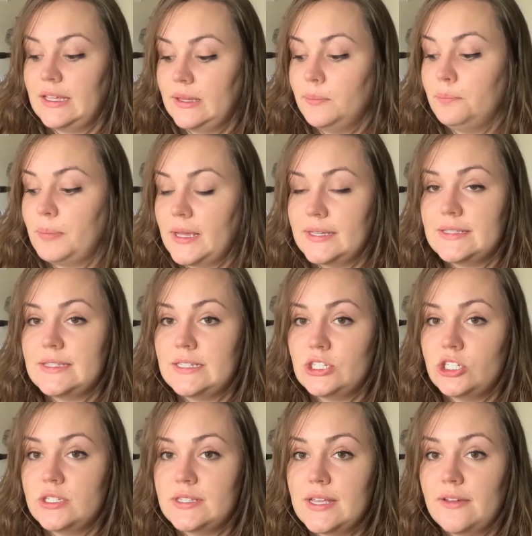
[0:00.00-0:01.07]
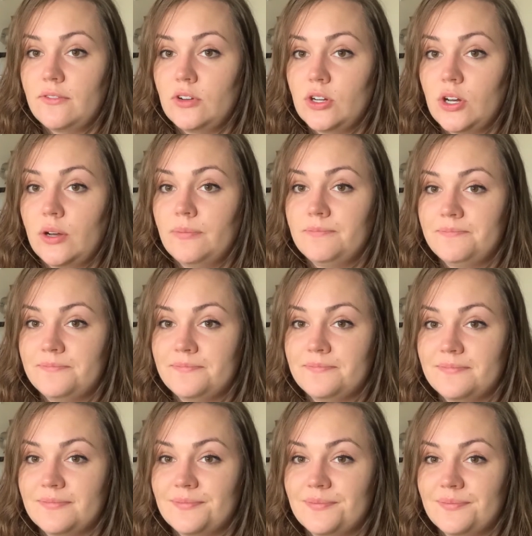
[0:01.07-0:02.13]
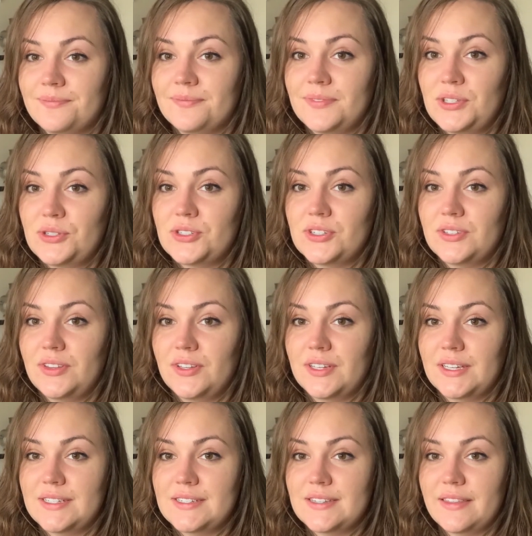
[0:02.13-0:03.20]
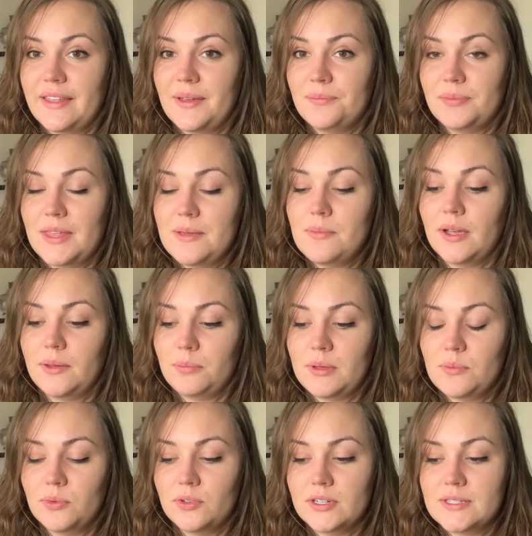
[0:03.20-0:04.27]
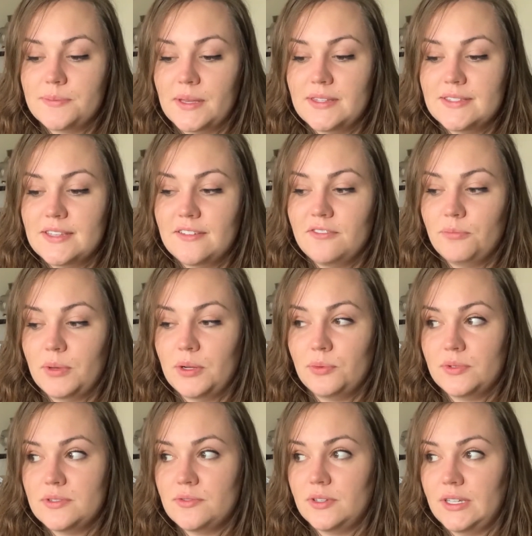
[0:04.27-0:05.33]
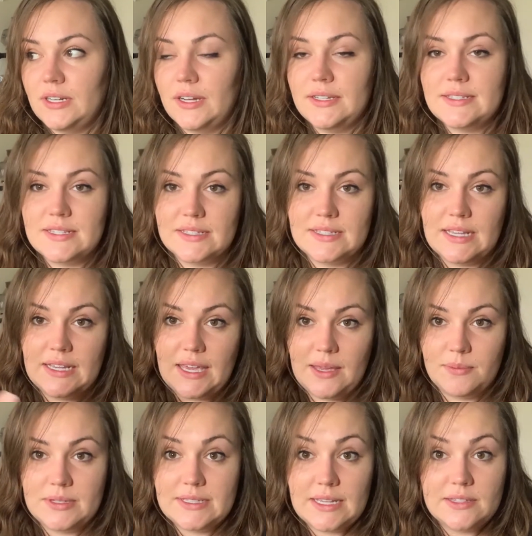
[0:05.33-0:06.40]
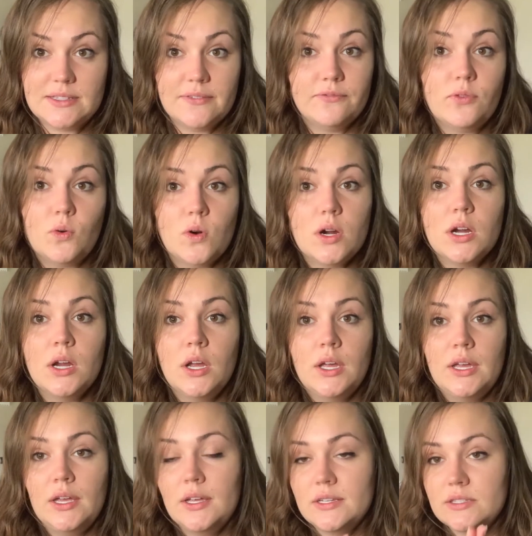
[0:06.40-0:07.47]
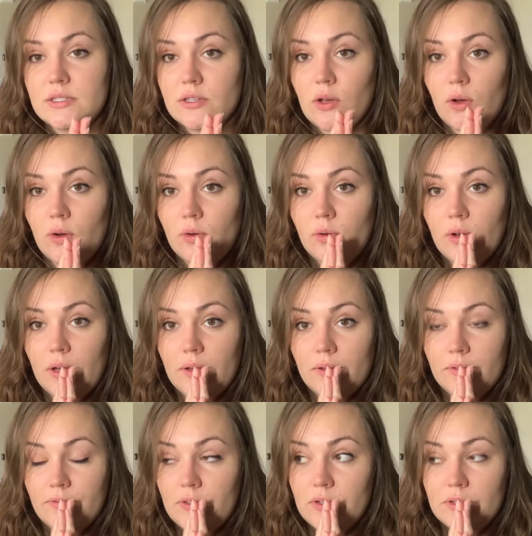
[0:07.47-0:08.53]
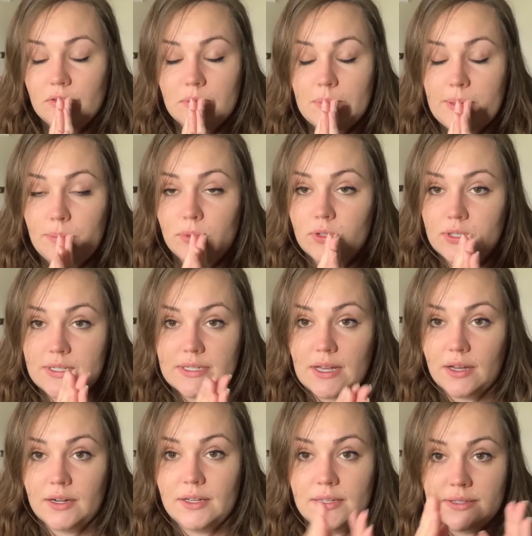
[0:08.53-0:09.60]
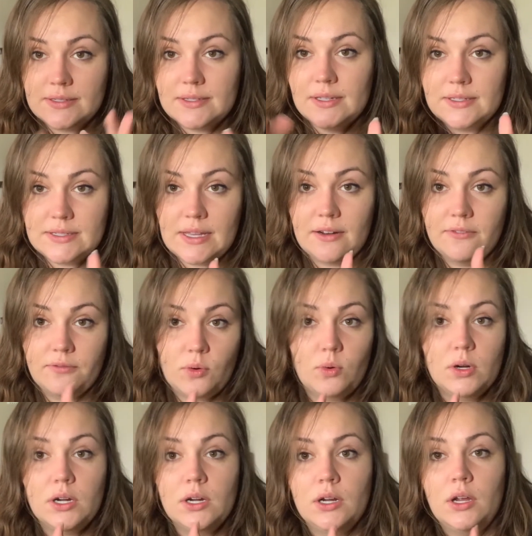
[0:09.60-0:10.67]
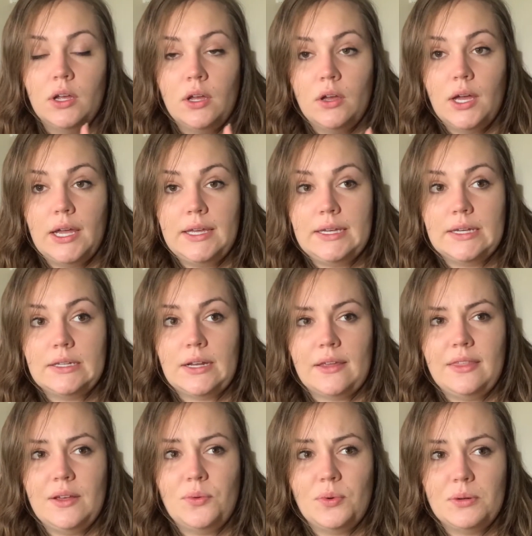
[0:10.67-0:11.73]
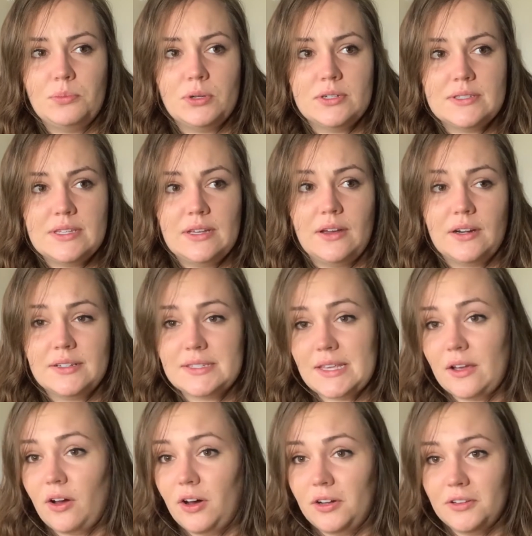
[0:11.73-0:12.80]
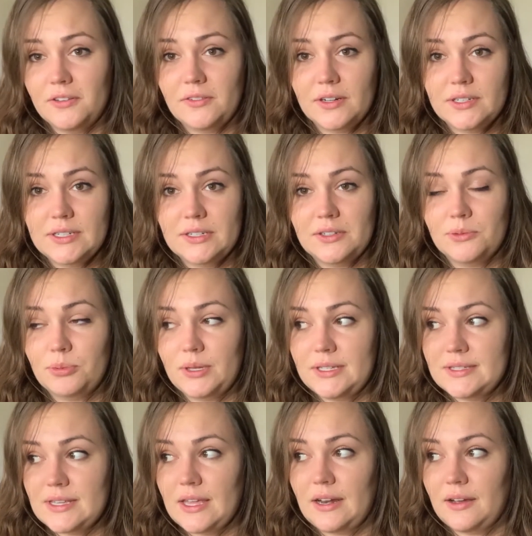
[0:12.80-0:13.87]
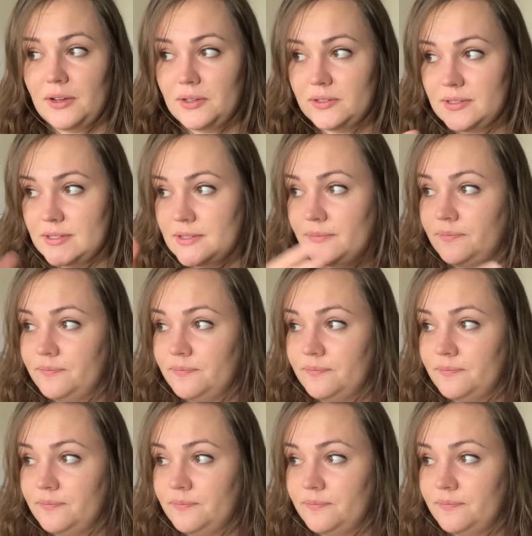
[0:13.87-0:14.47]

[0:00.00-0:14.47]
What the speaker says: Best dishes ever. You should look into them. They might be more expensive, but it was really nice because they came in sets of 4. So a few different people just got us a set of 4, and I think one person got us like all of our dinner plates, and I was